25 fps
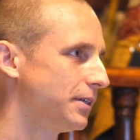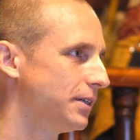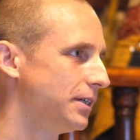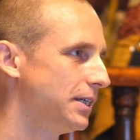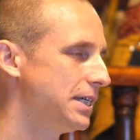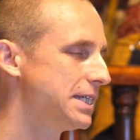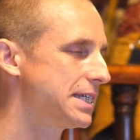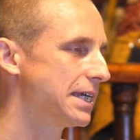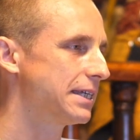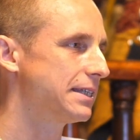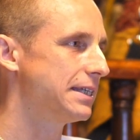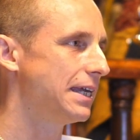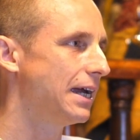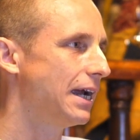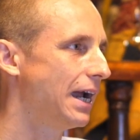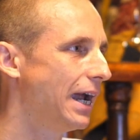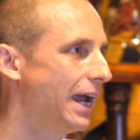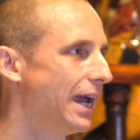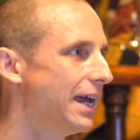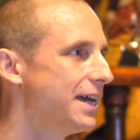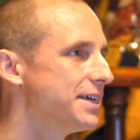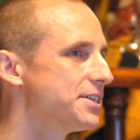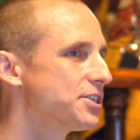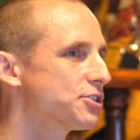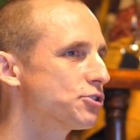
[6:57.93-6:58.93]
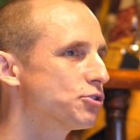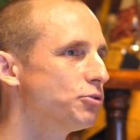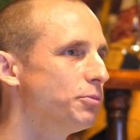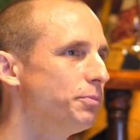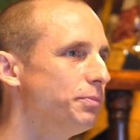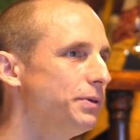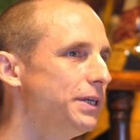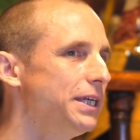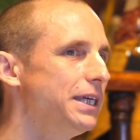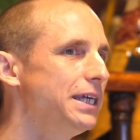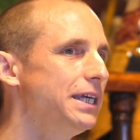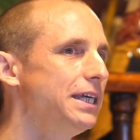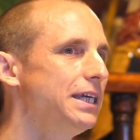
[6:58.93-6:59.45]
He said there has to
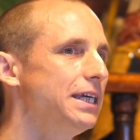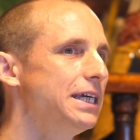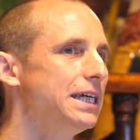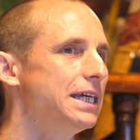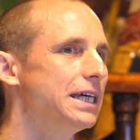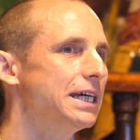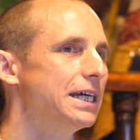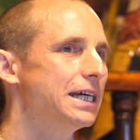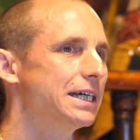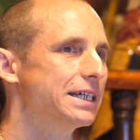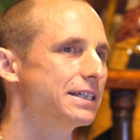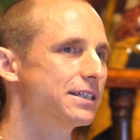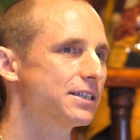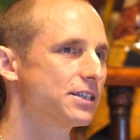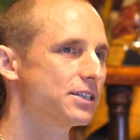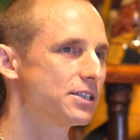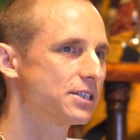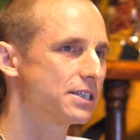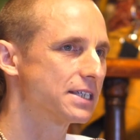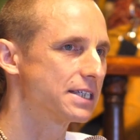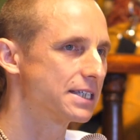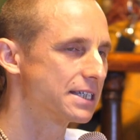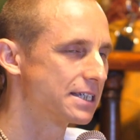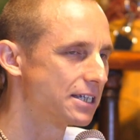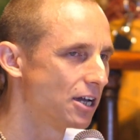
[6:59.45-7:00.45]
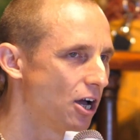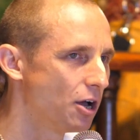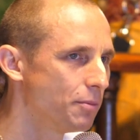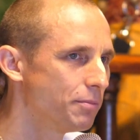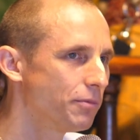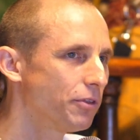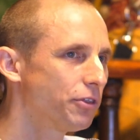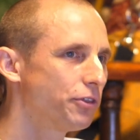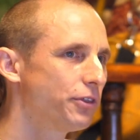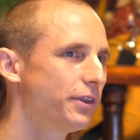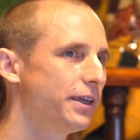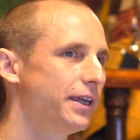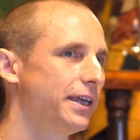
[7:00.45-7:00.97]
be
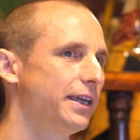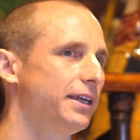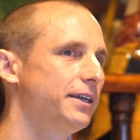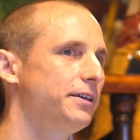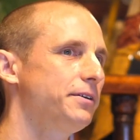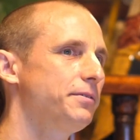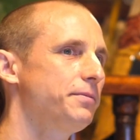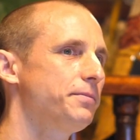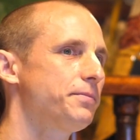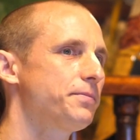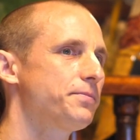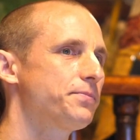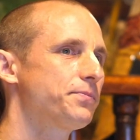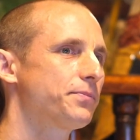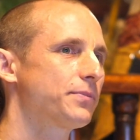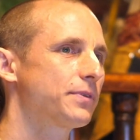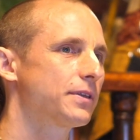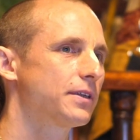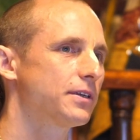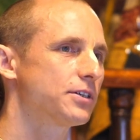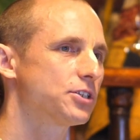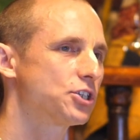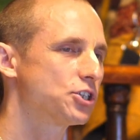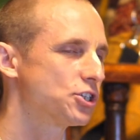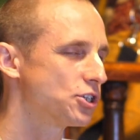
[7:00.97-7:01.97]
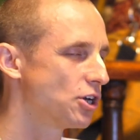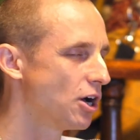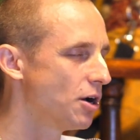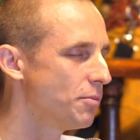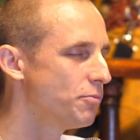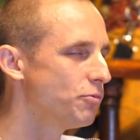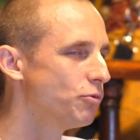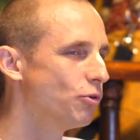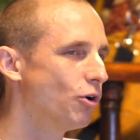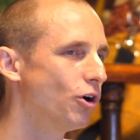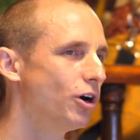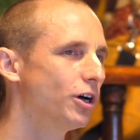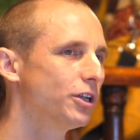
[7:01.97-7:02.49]
something,
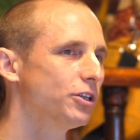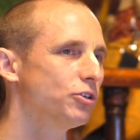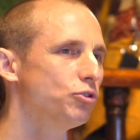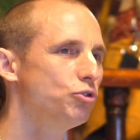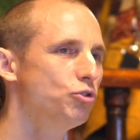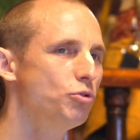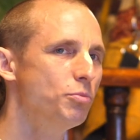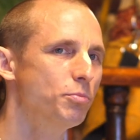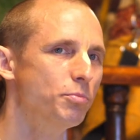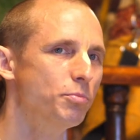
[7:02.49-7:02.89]
someone who